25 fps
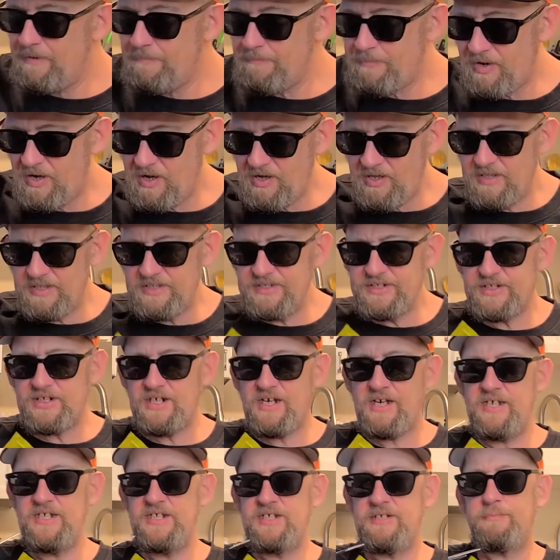
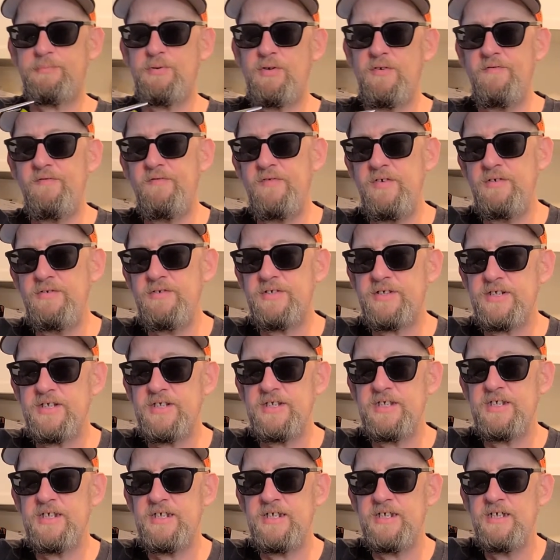apologize
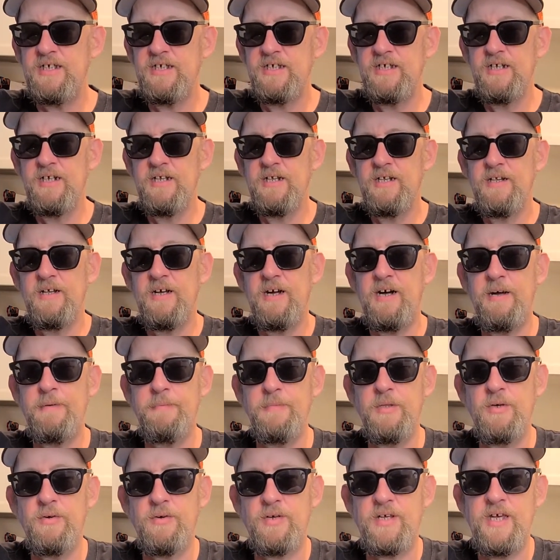profusely.
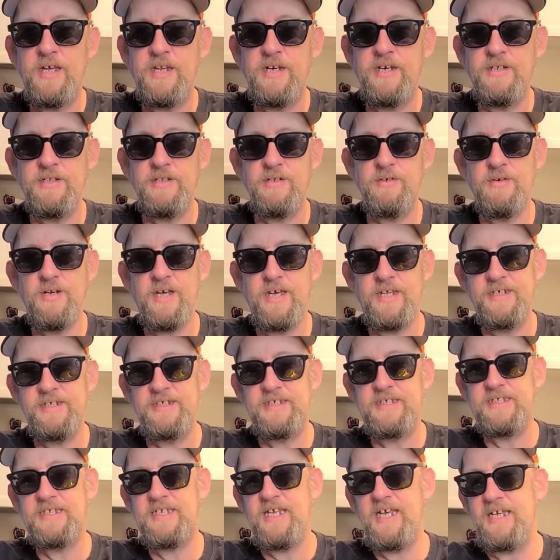I'm located in the
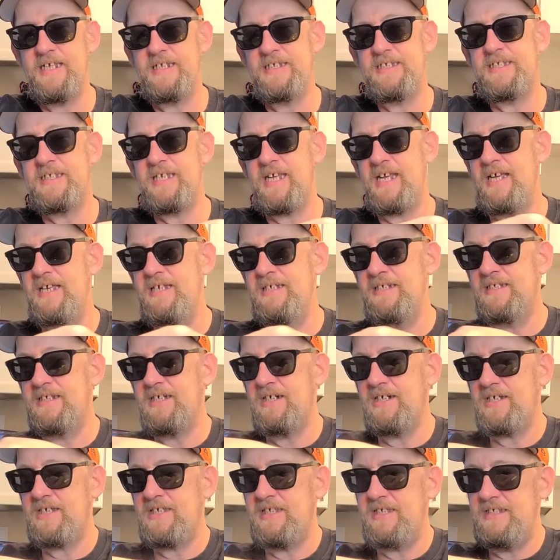United States and
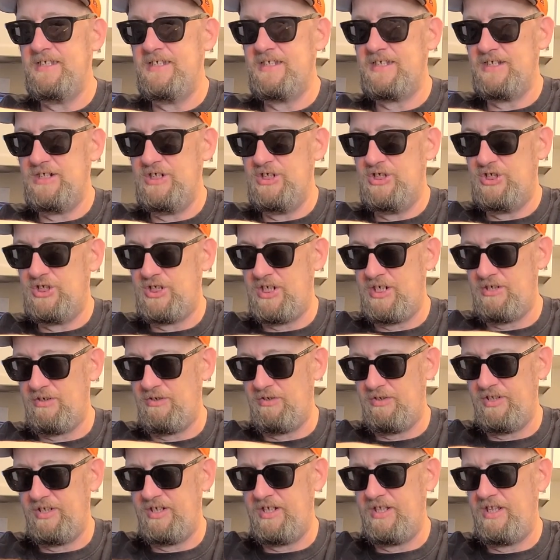duck isn't
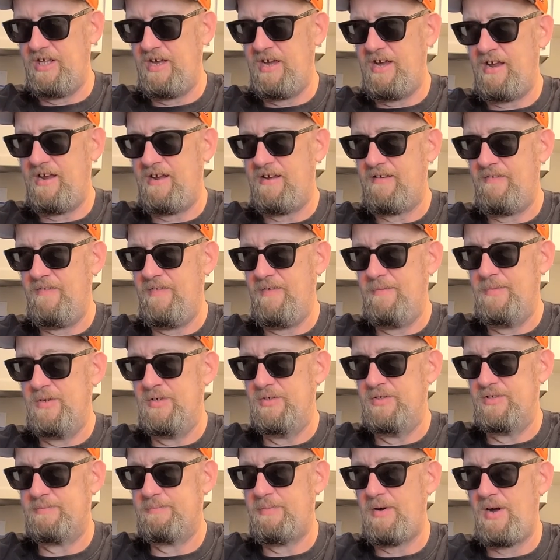generally like the
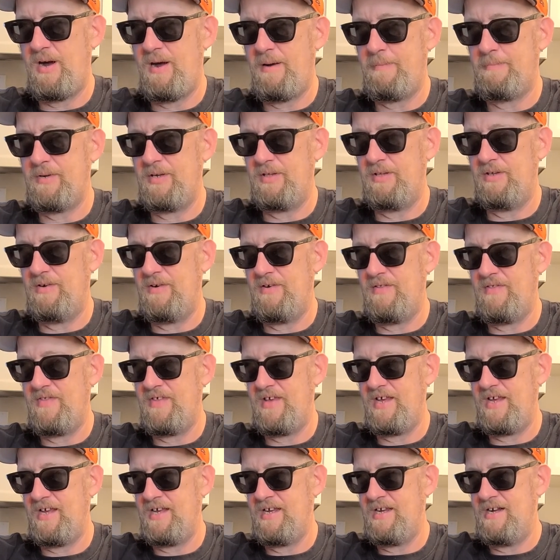most popular
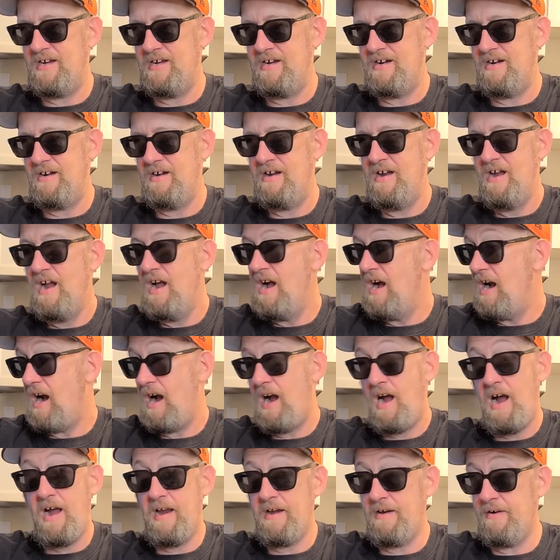thing here.
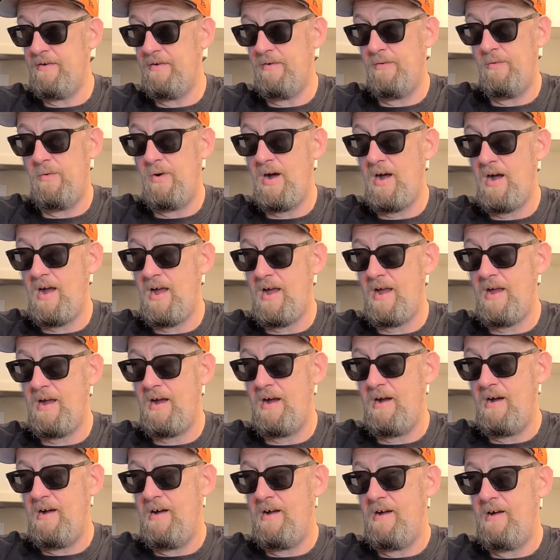I don't know
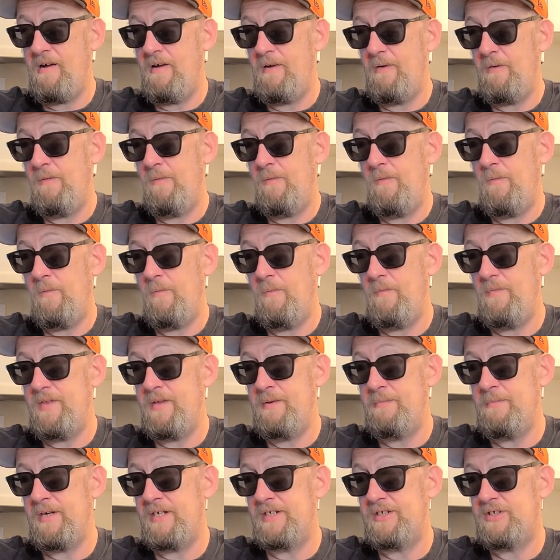why.
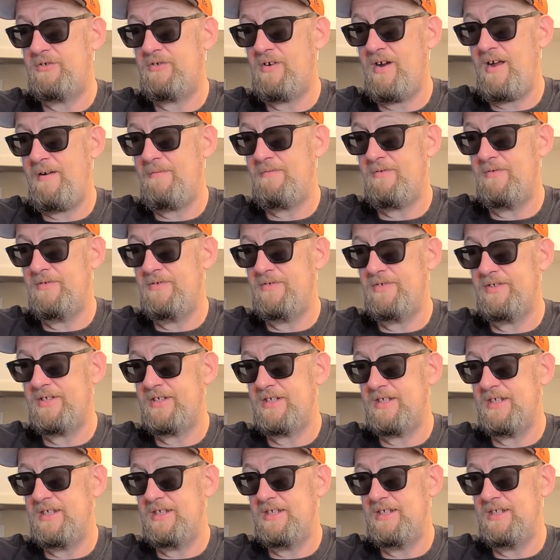In my travels
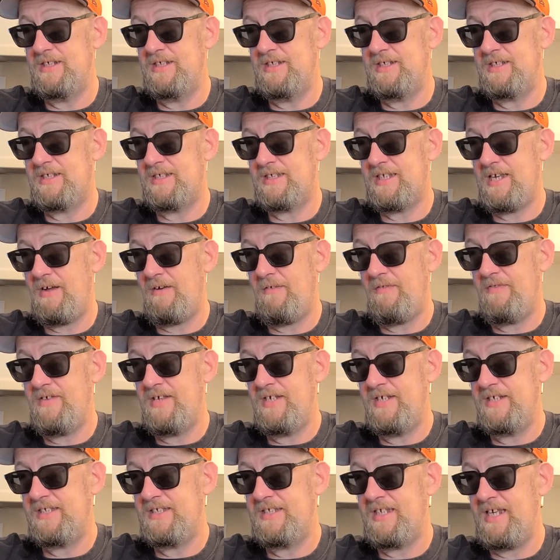in
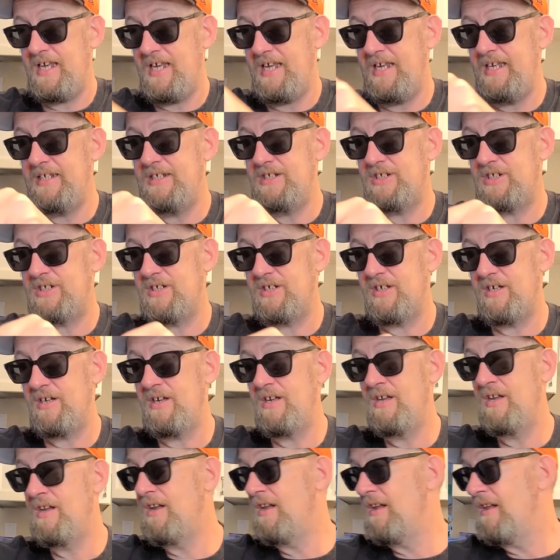Southeast Asia,